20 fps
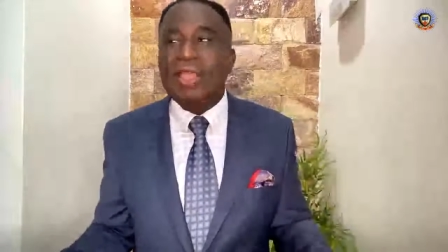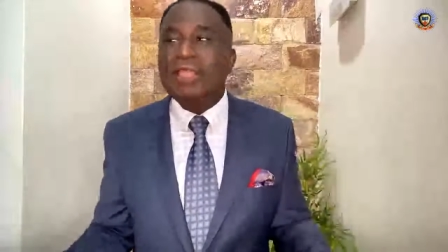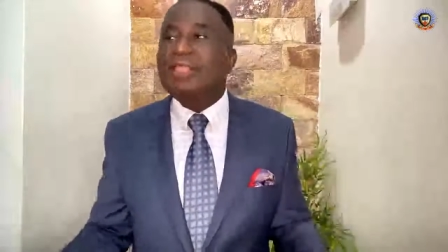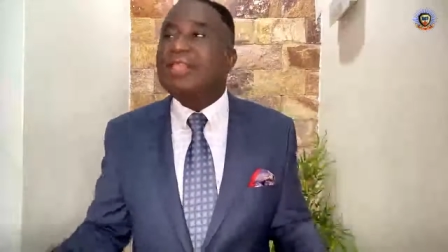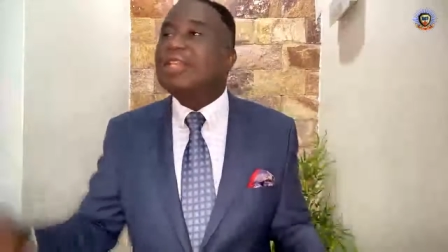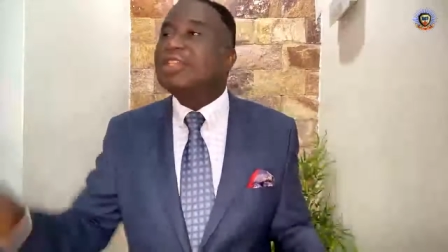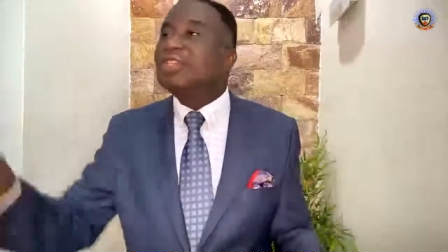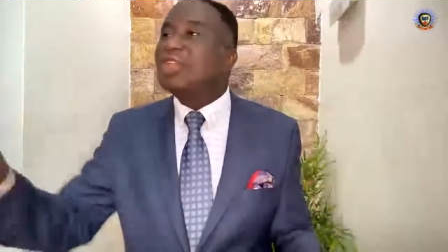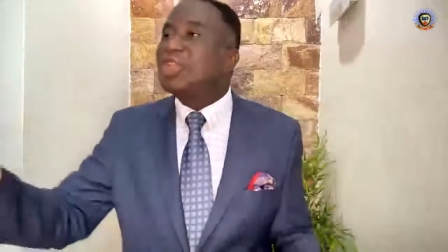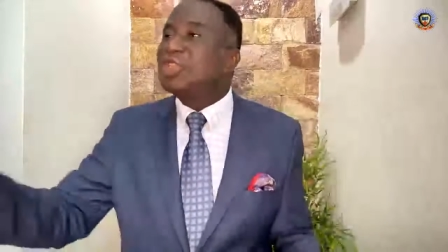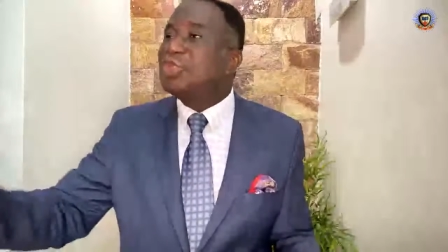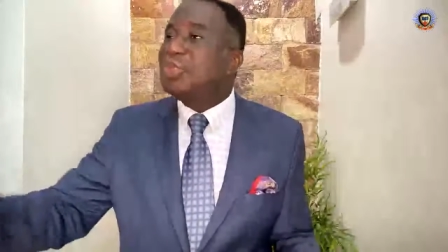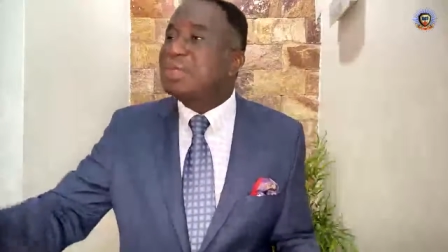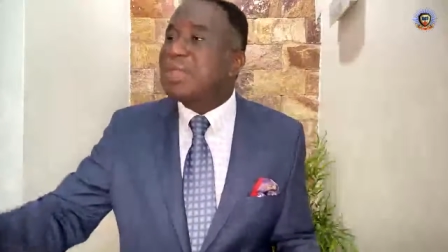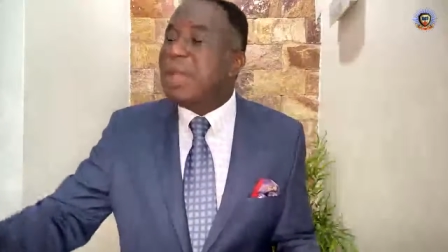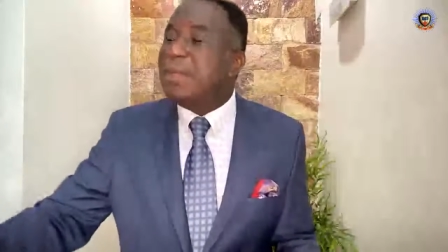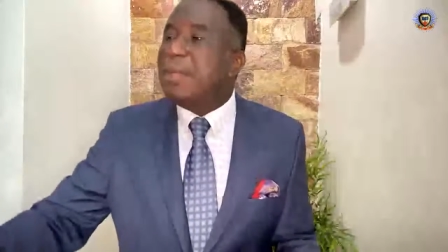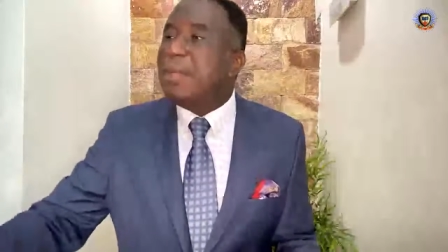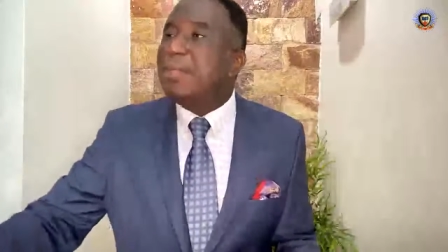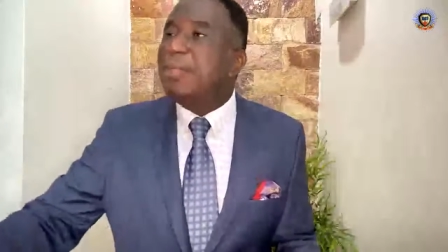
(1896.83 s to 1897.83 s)
Jesus will
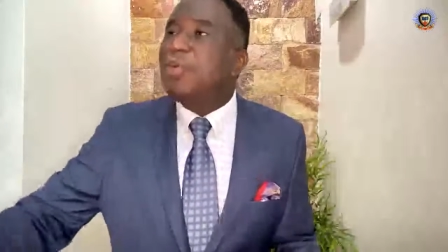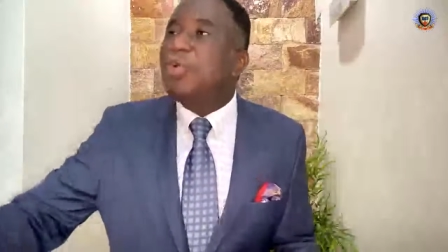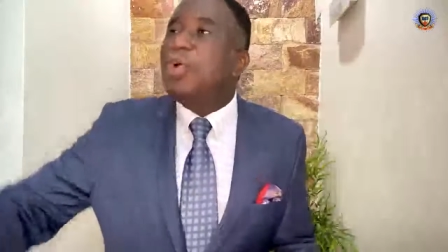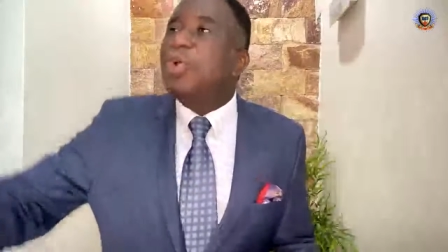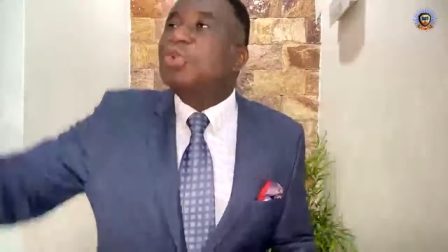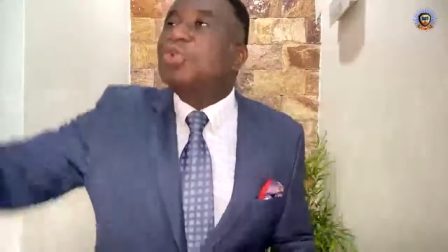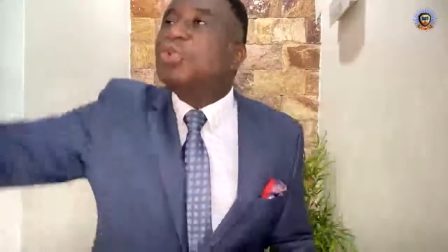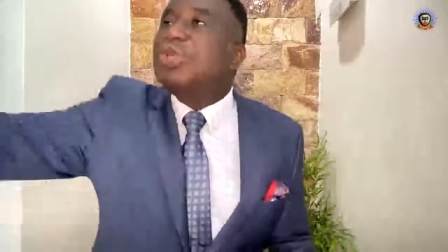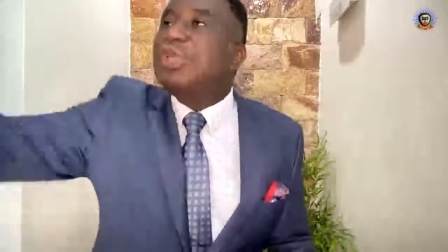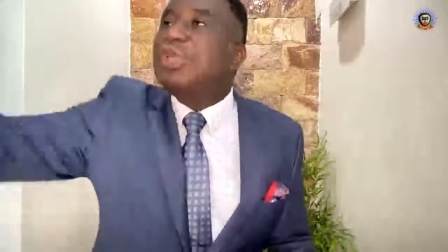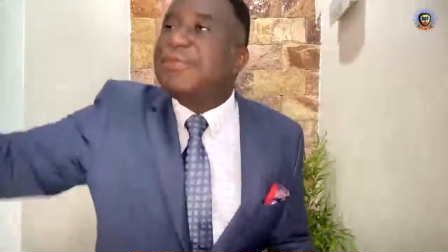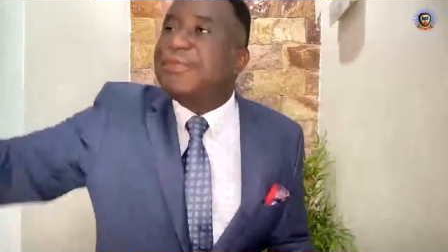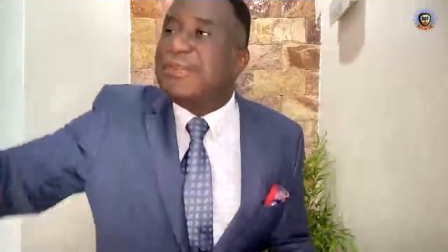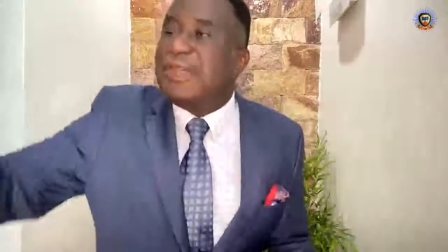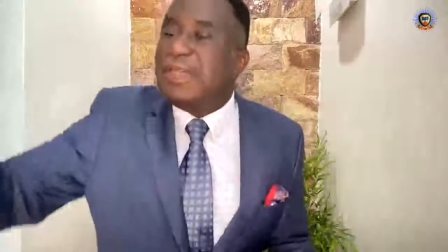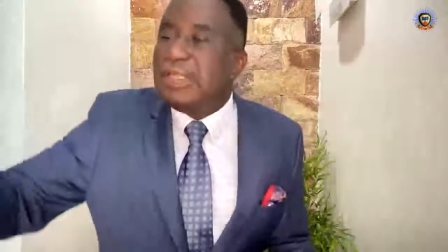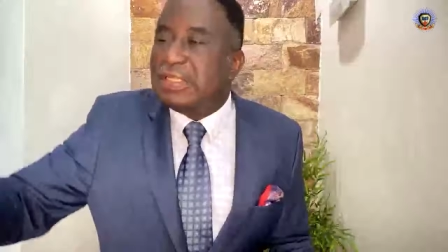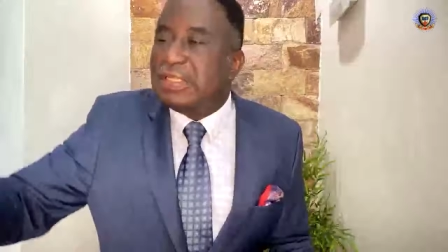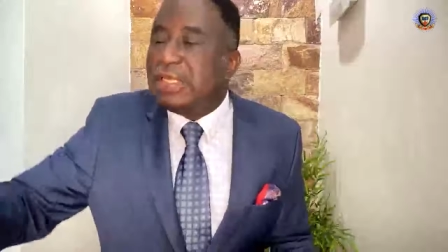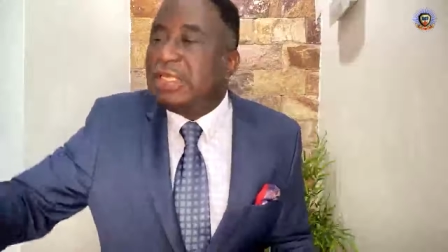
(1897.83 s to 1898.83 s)
tell people, go to the
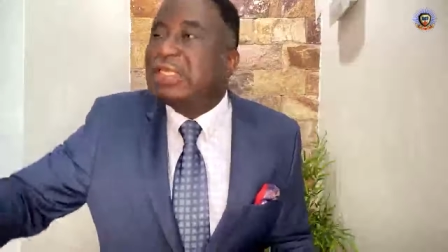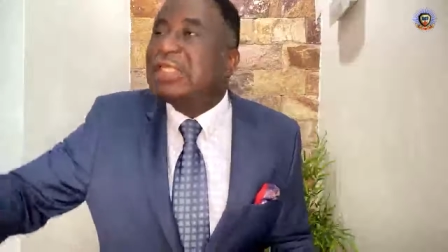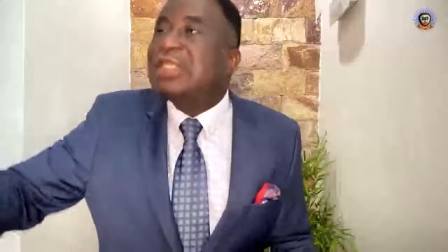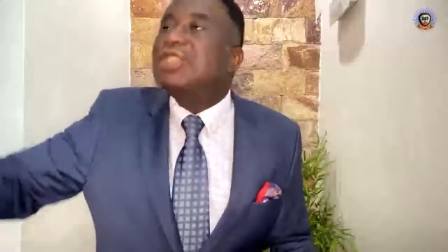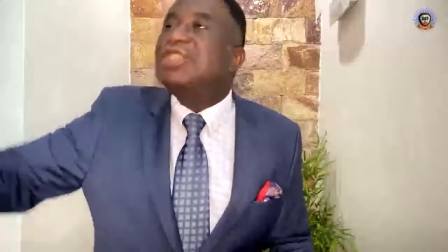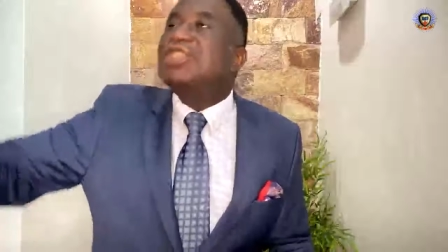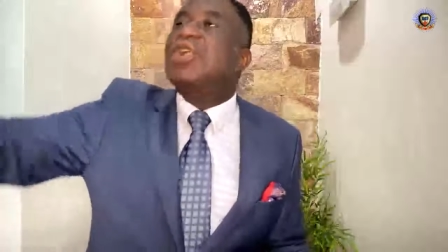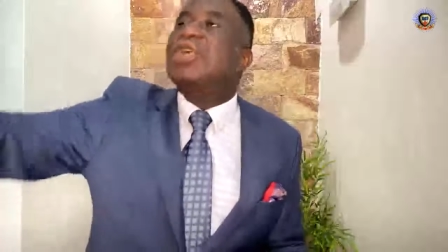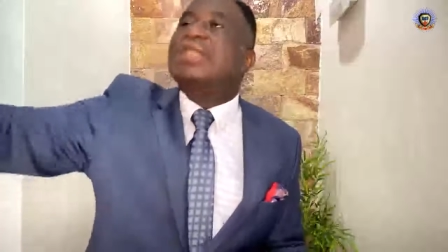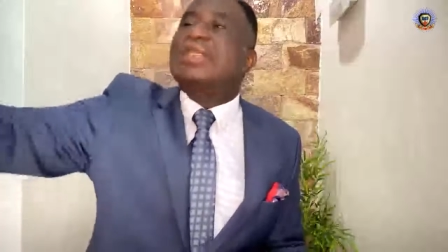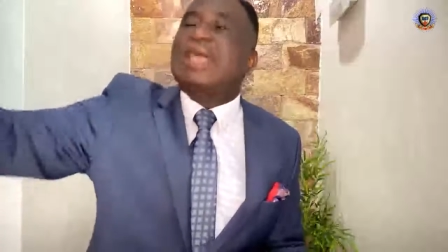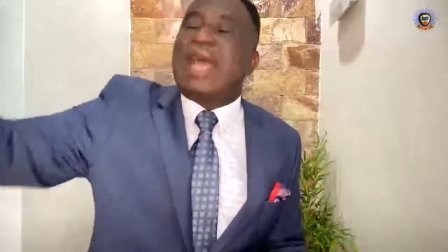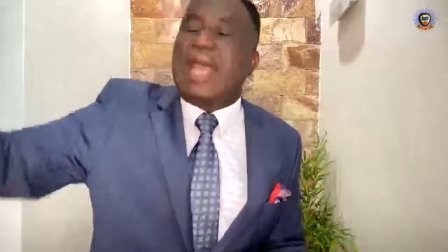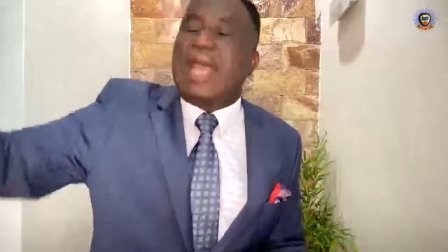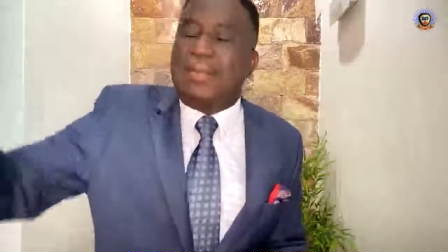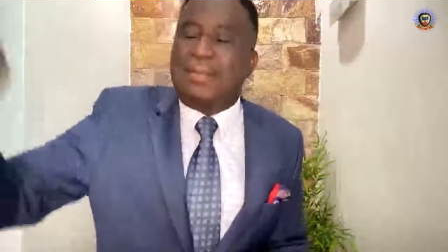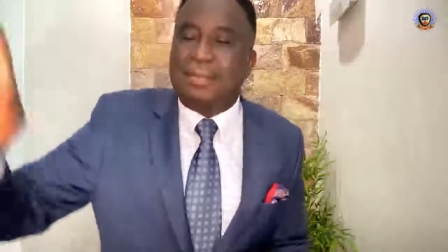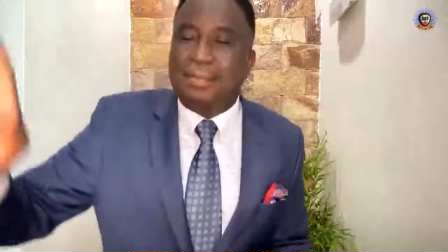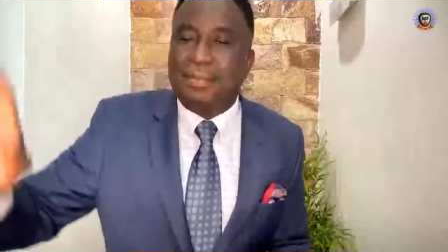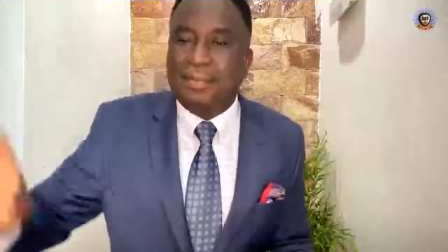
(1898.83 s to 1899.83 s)
feast. It is your
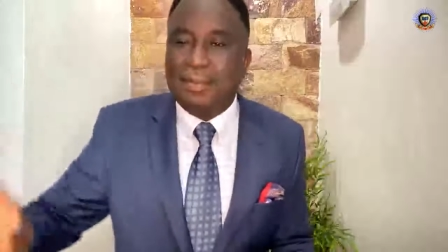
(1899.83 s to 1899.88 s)
time.